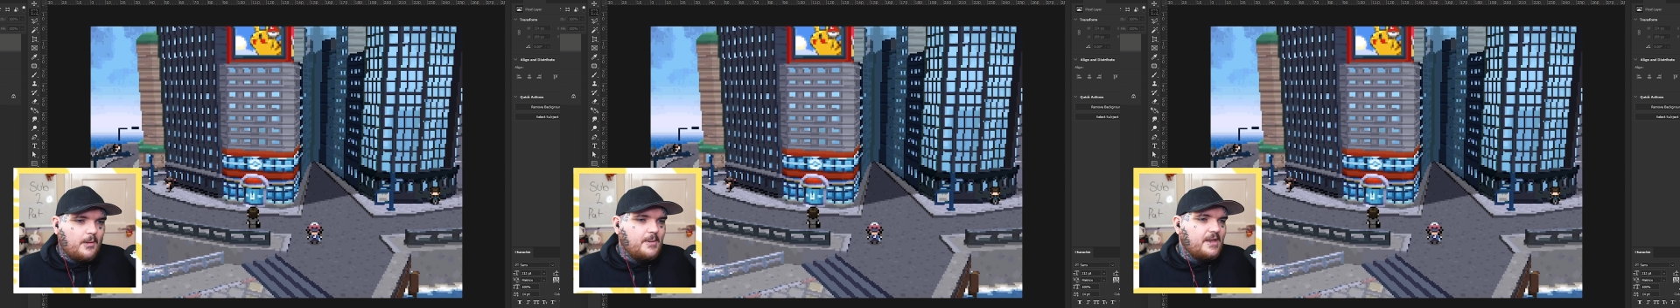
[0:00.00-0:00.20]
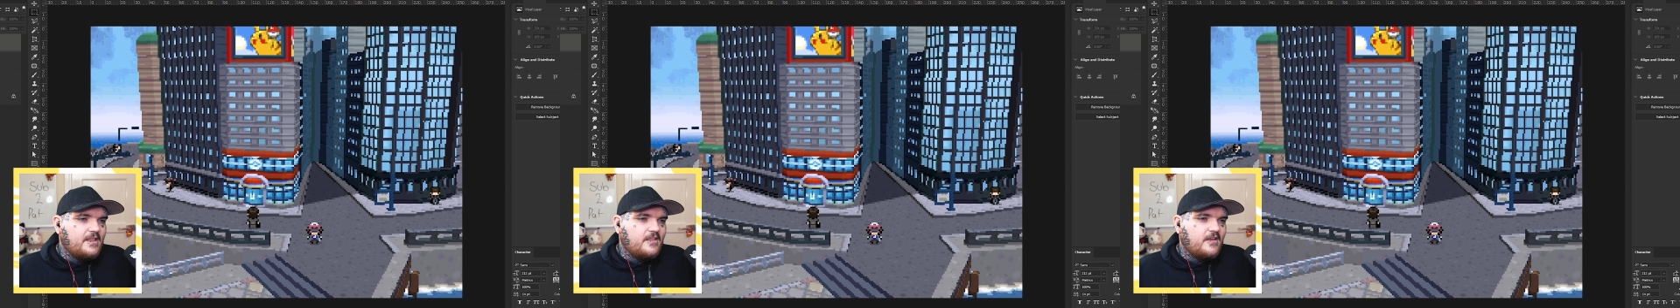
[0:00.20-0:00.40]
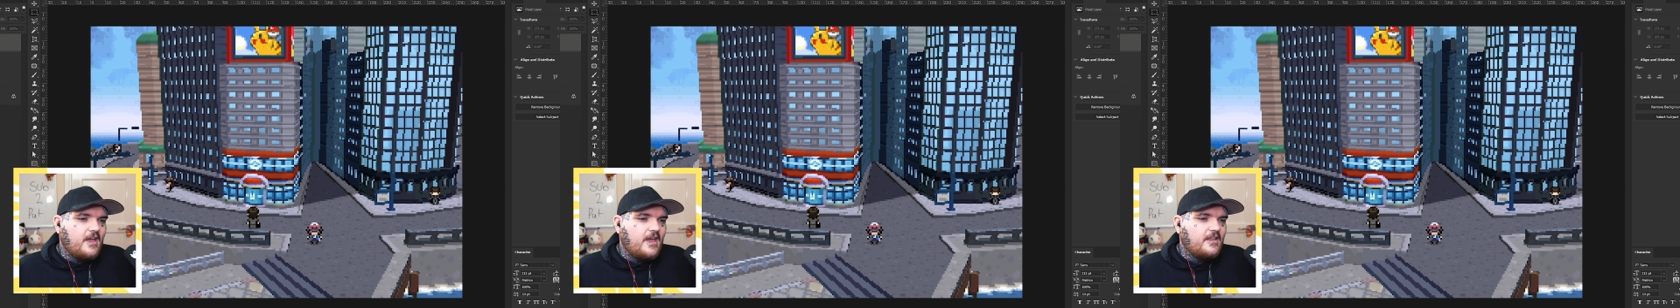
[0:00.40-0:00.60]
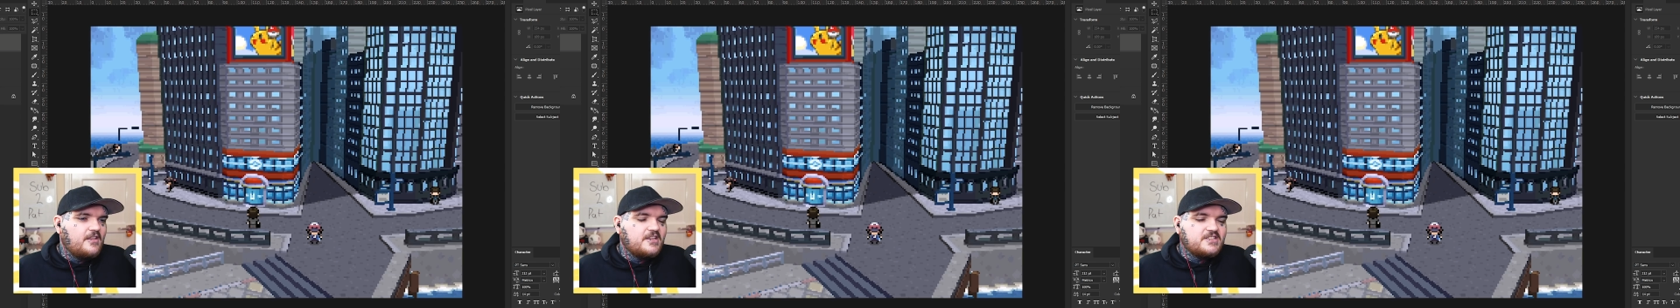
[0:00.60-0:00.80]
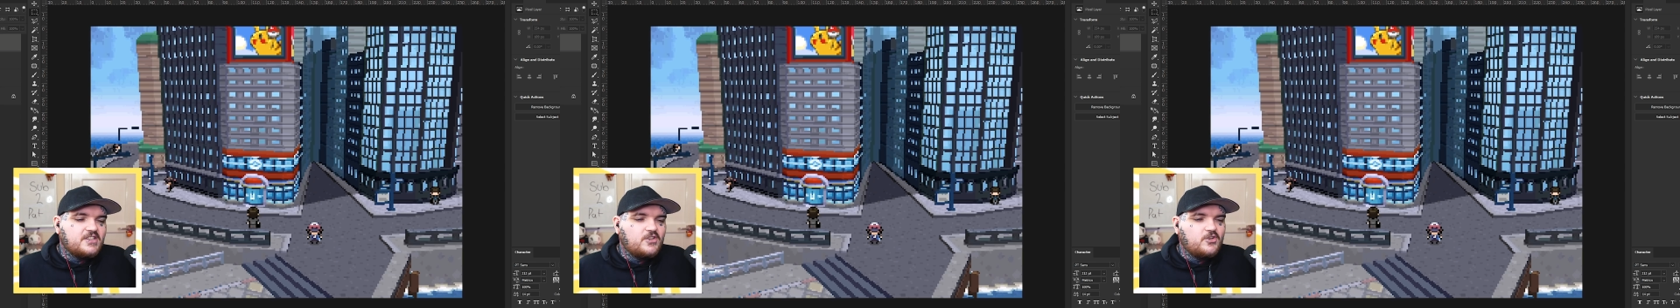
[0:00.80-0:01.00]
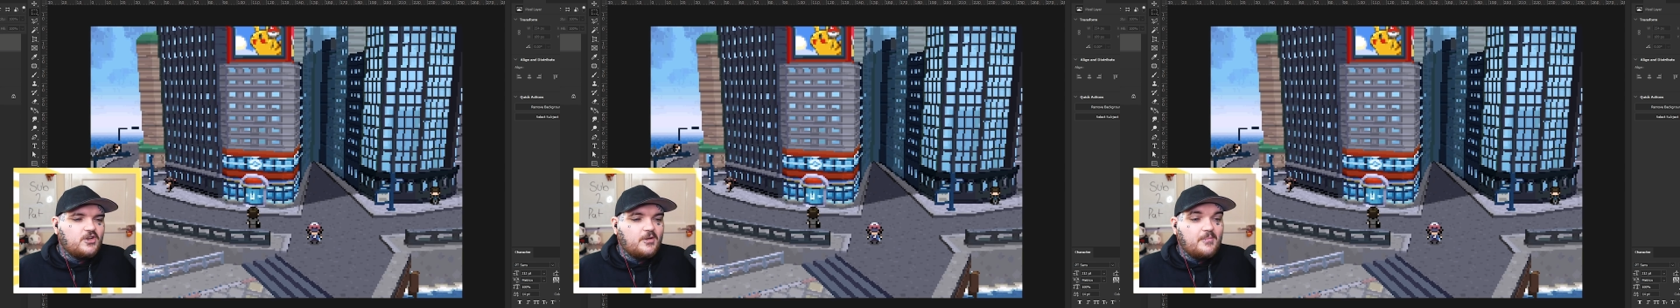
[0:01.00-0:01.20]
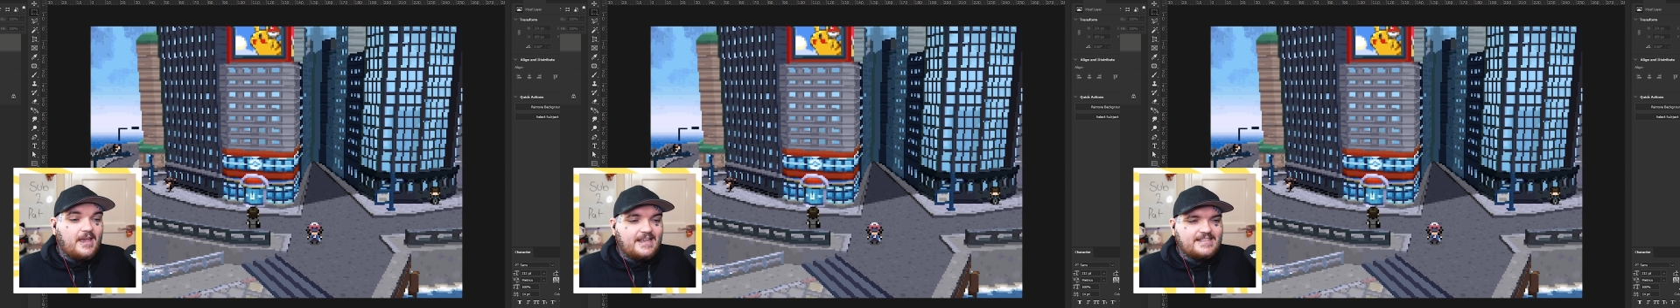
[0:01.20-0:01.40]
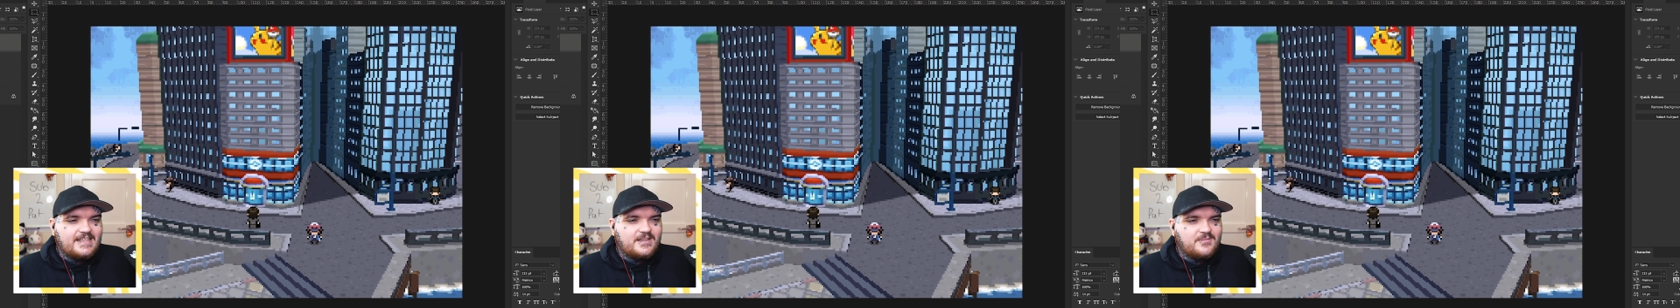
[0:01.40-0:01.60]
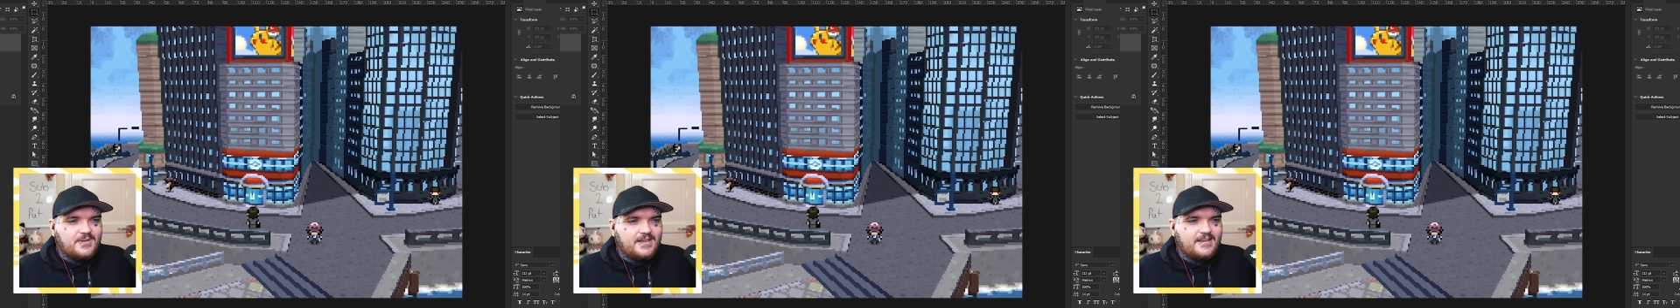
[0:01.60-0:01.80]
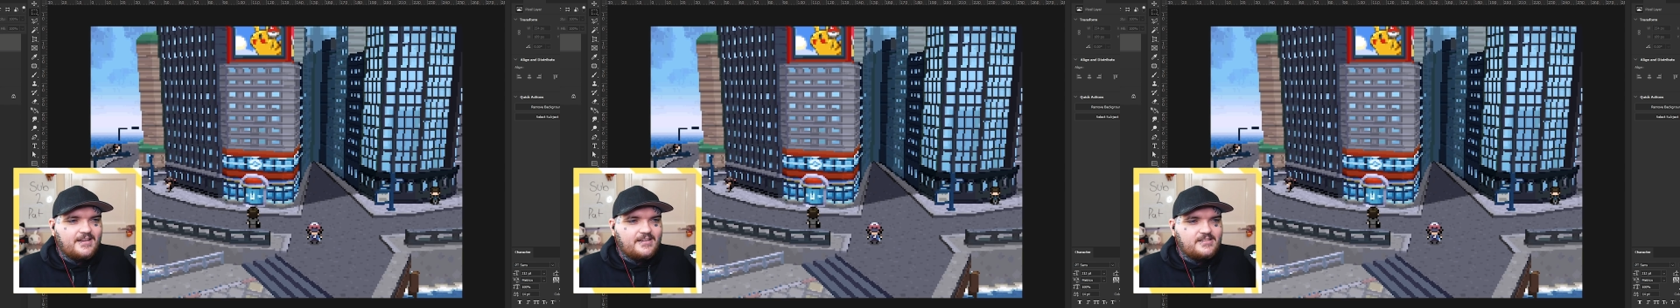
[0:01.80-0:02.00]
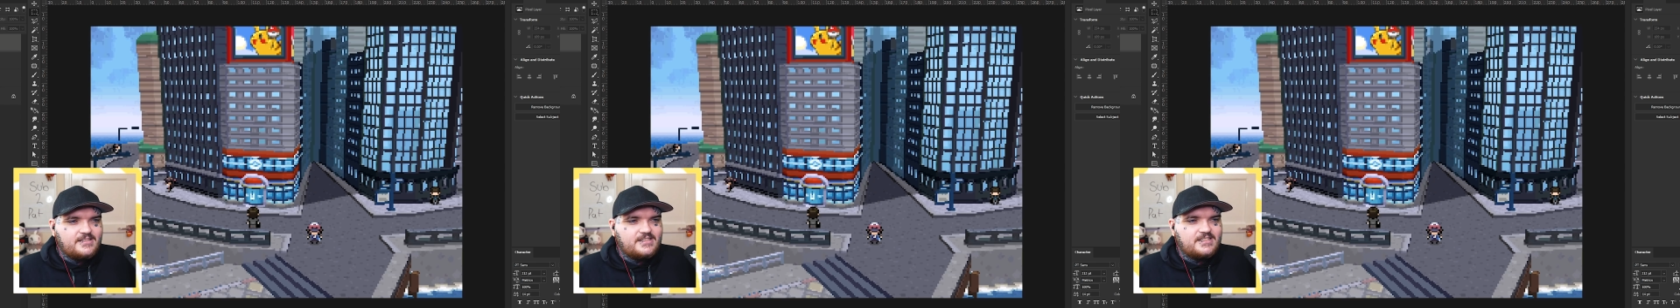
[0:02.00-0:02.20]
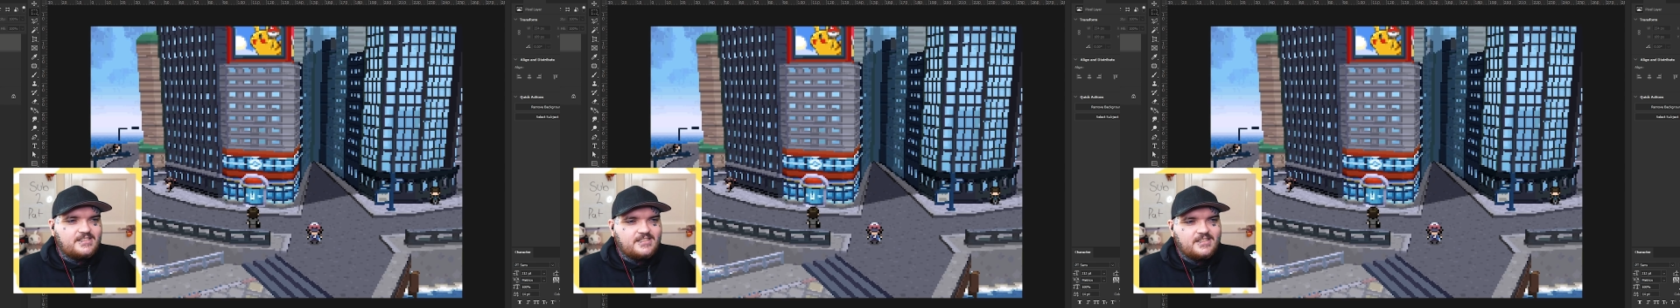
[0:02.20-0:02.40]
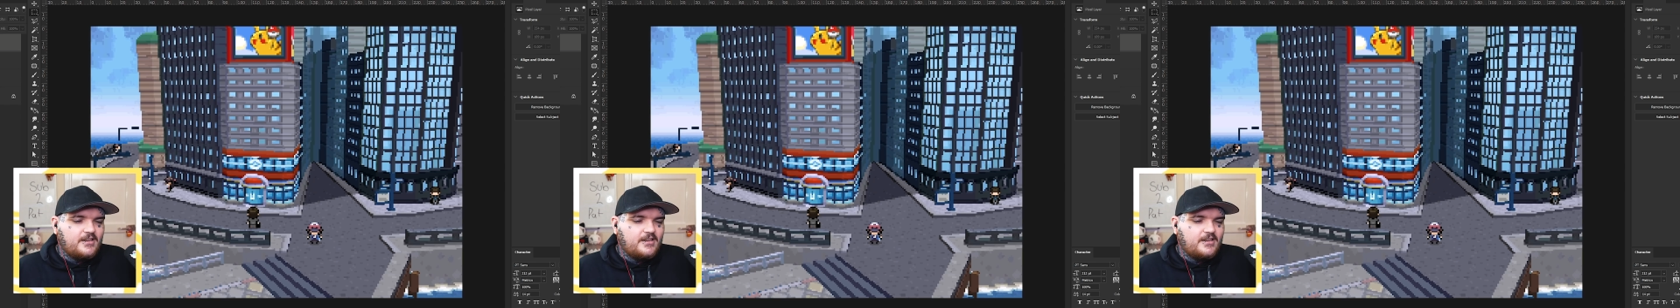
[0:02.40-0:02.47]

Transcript: I mean, it doesn't look amazing because,